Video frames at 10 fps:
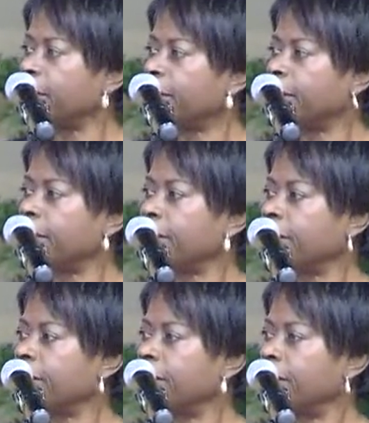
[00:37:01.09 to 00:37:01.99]
Mm-hmm.
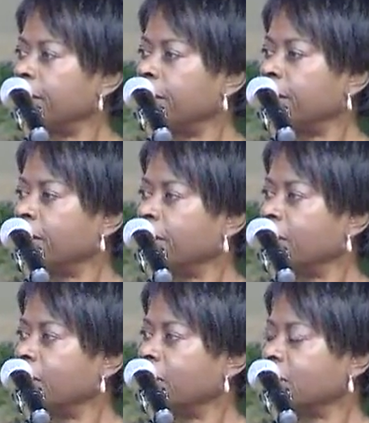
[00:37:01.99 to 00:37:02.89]

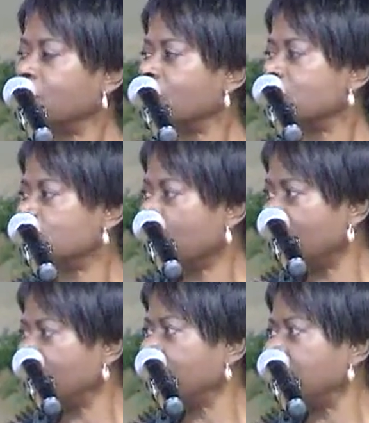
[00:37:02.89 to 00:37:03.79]
So
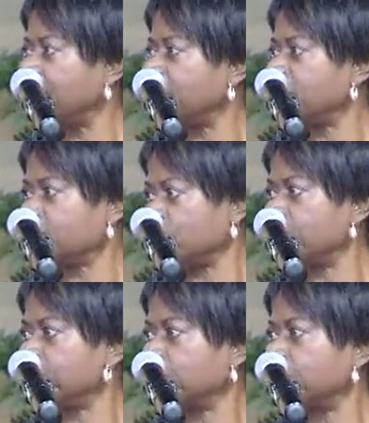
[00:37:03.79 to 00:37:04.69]
studying the
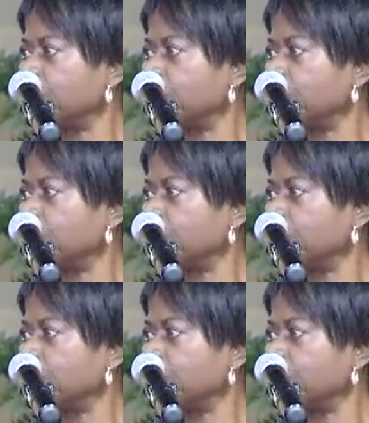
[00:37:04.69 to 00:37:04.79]
scripture